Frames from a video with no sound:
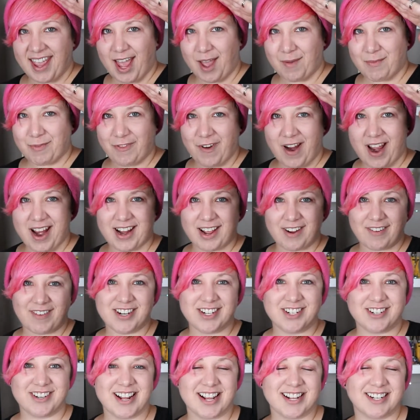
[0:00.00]
Happy Friday,
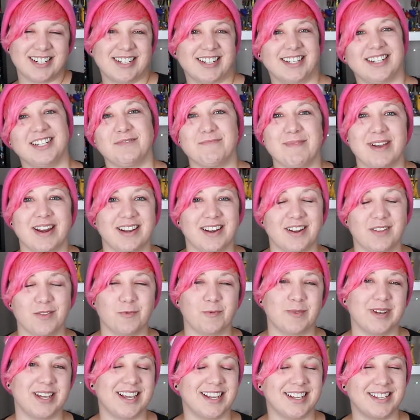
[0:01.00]
Ranger Nation. You made another
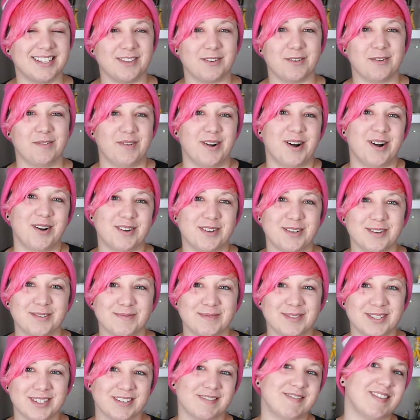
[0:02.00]
week, so
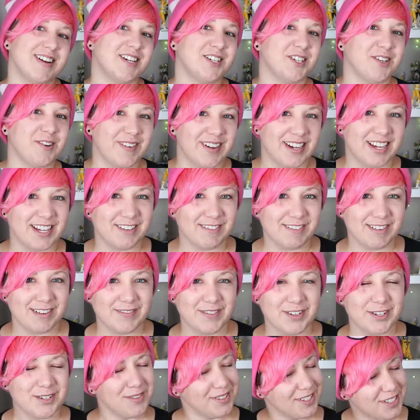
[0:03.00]
welcome to the Ranger Week in
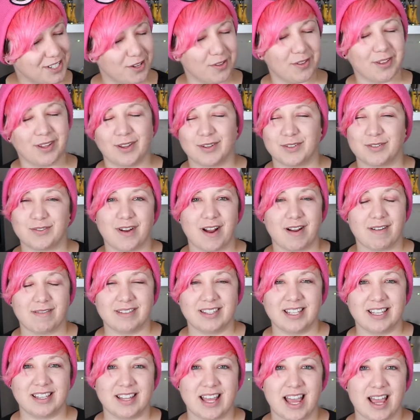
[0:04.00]
Review, show that goes for
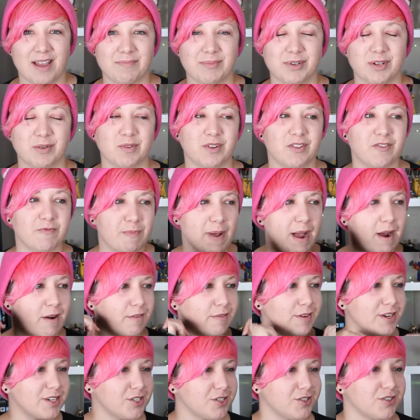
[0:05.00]
everything that happened in your world of
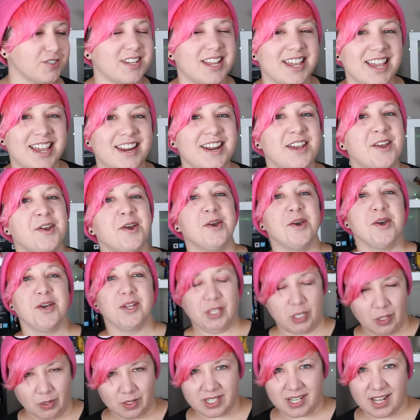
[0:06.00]
Power Rangers and
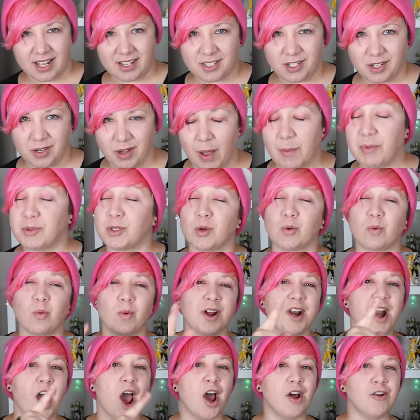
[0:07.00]
Tokusatsu, episode
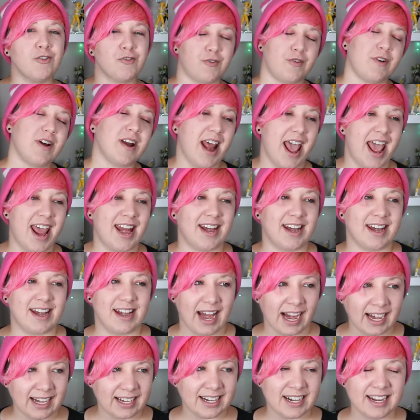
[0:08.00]

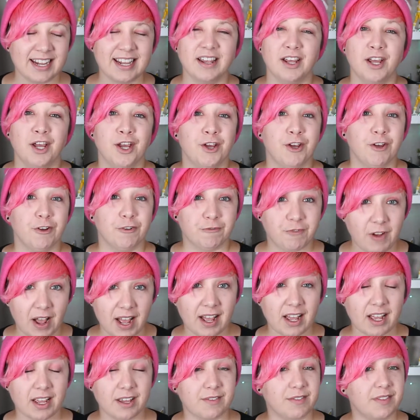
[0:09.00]

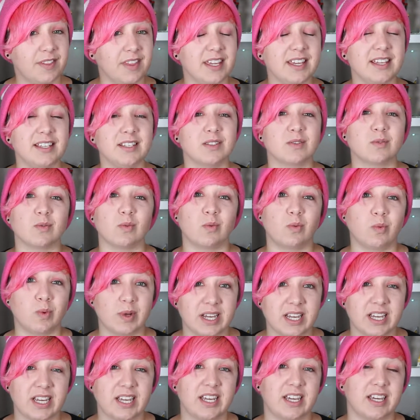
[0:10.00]
195. This
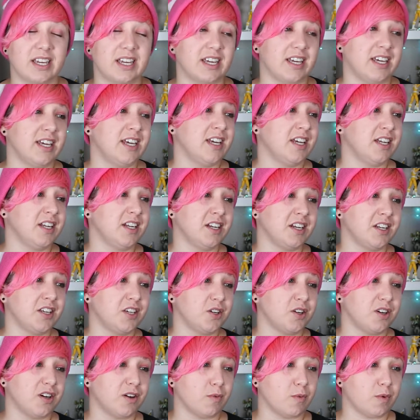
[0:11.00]
week, in
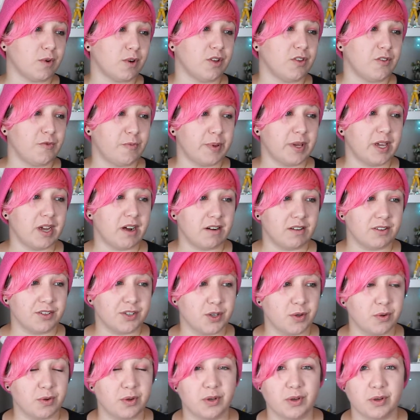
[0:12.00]
your world of PR and
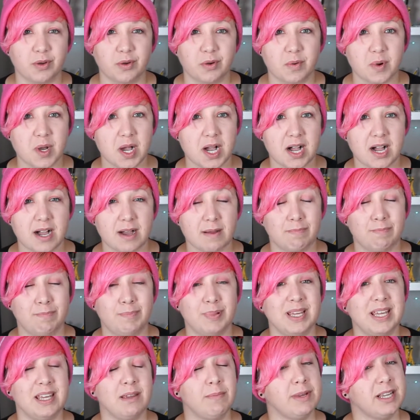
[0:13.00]
Toku,
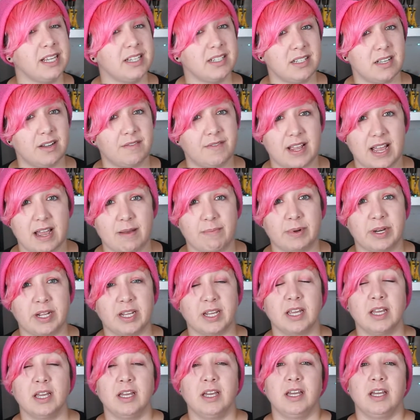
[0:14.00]
big stuff
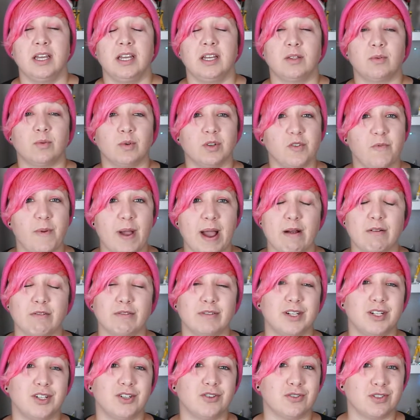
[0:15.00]
happening in the world of Power
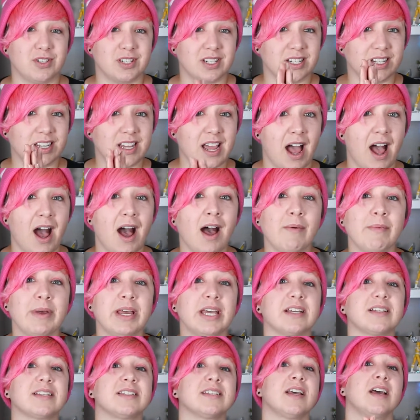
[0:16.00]
Rangers and
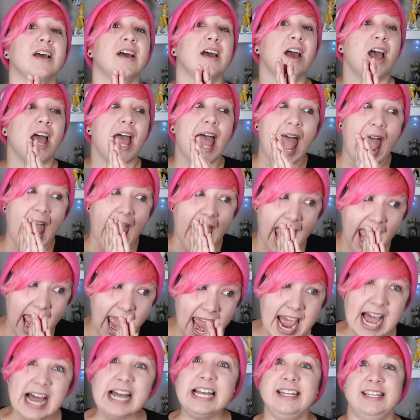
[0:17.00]
comics,
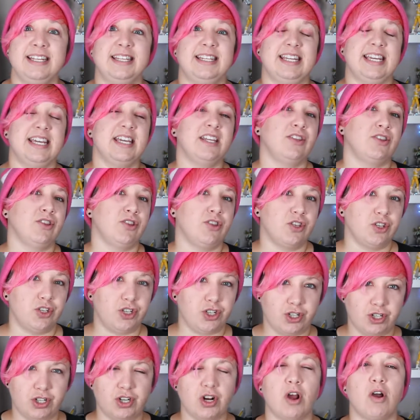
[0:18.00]
and in the
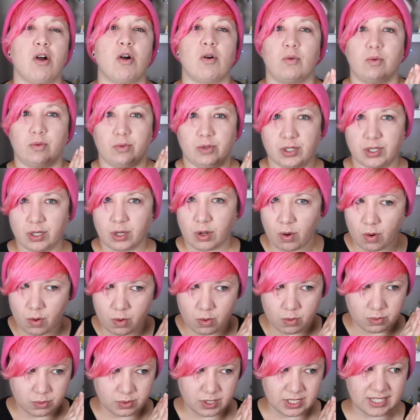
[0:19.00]
show,
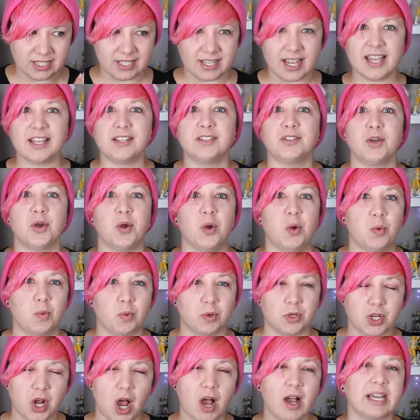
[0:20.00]
so stay tuned.
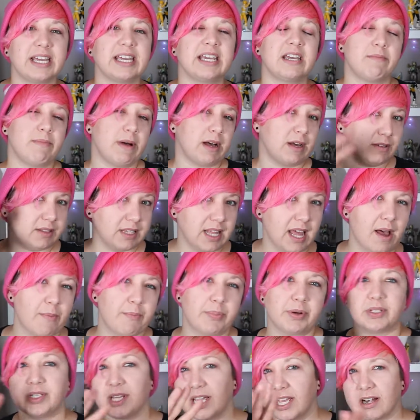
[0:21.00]
We're talking about that,
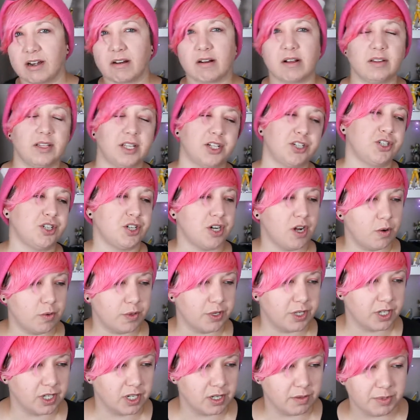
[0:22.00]
but later I'll let you know
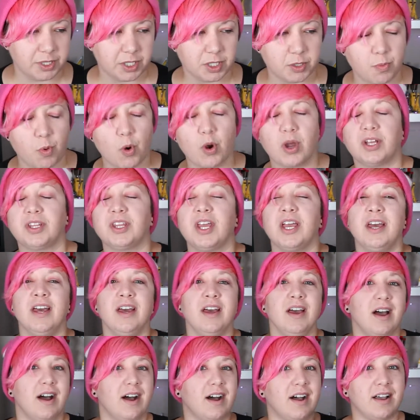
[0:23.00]
when you're going to be spoiled.
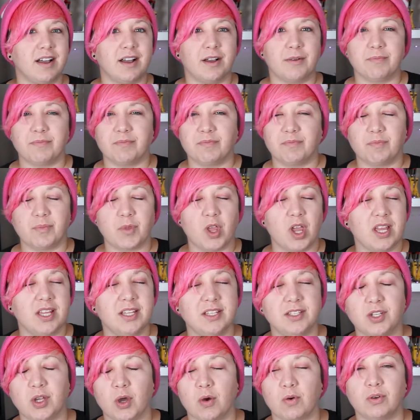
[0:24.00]
In
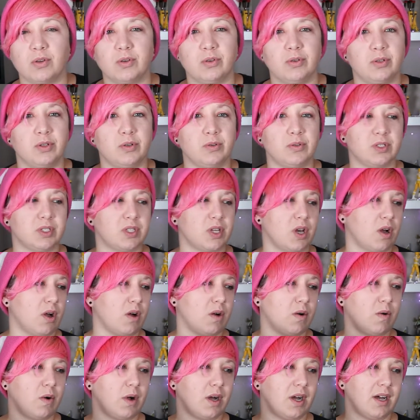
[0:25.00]
Toku news,
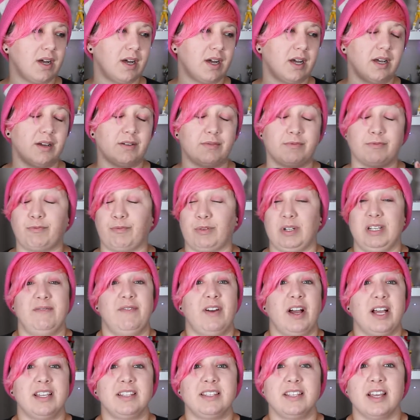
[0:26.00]
though,
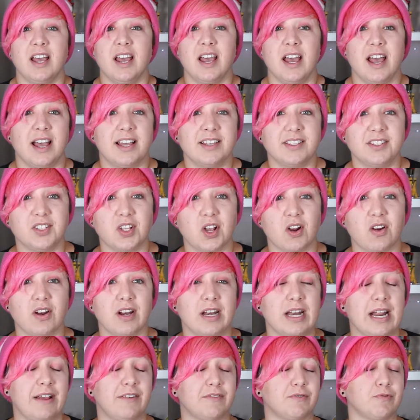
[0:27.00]
Revice has
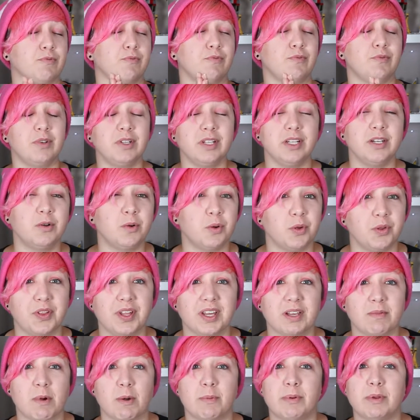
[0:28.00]
started to have a really cool
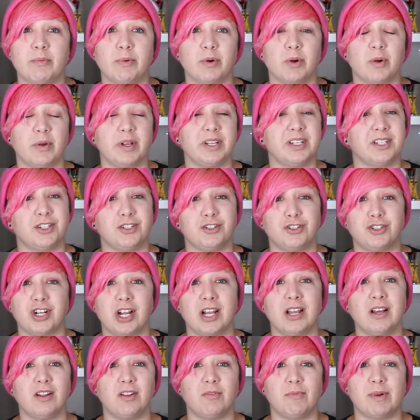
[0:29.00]
thing about people going to
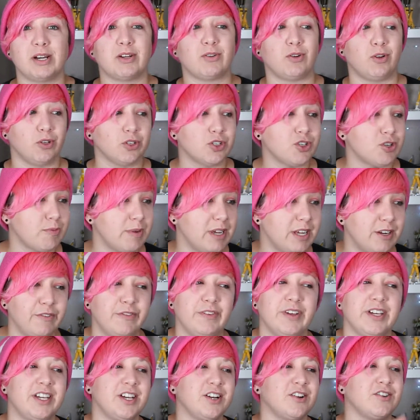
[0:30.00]
jail about Ultraman
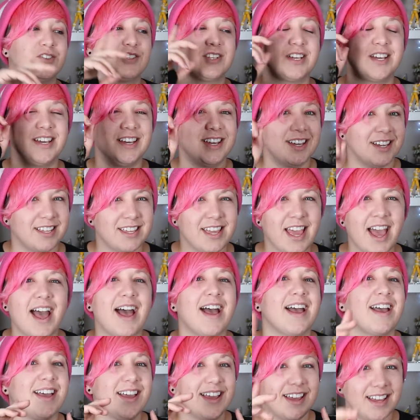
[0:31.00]
figures.
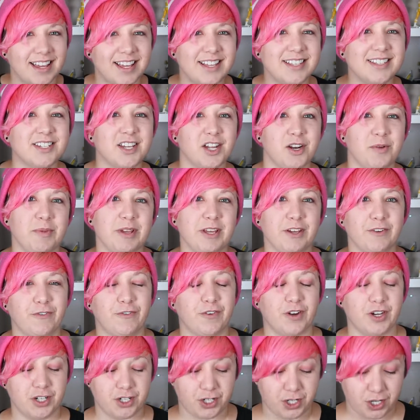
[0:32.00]
Yeah, it's going to be a
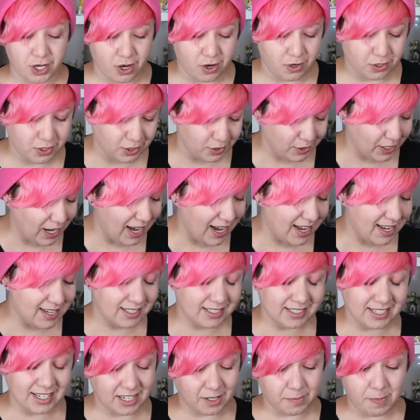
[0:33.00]
fun show, so
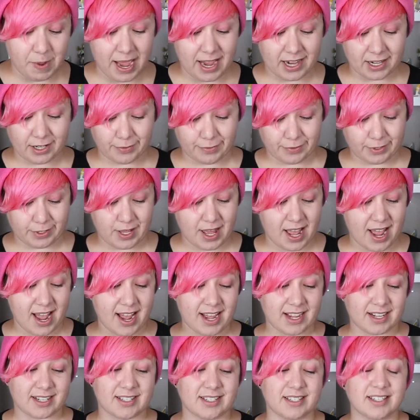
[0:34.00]
guys, kick back and
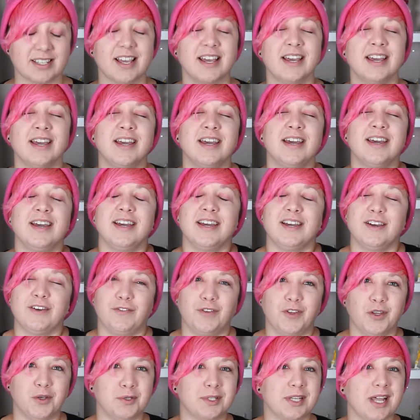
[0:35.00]
relax.
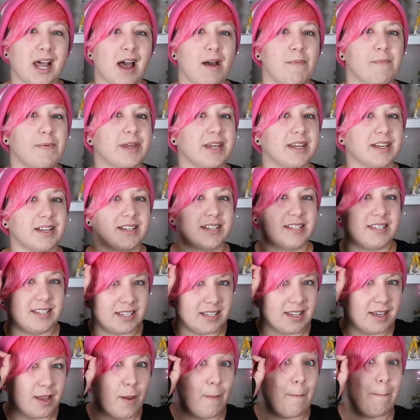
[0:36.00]
Few
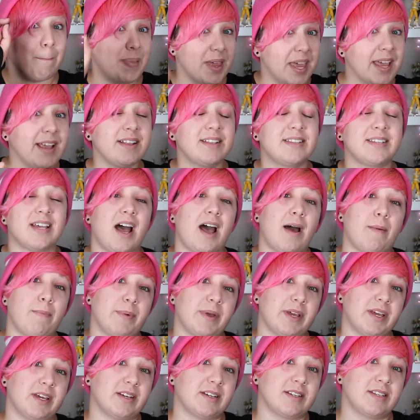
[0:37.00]
topics, big
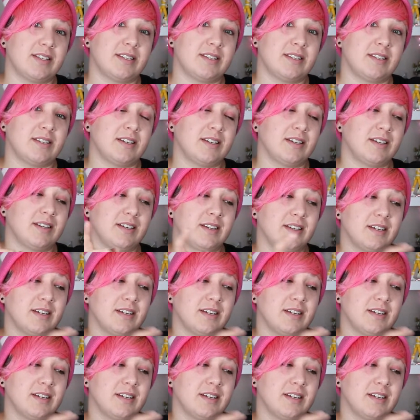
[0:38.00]
topics.